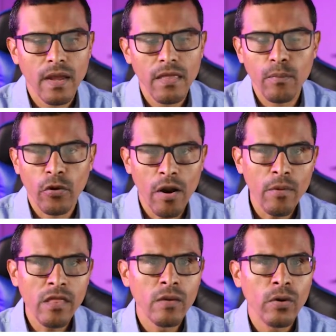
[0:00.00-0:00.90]
And the
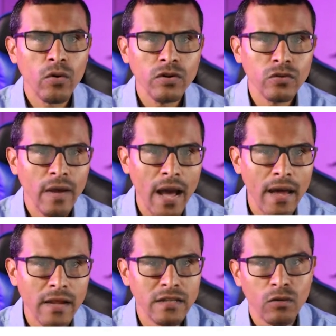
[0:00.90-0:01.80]
parameter that we're going to add is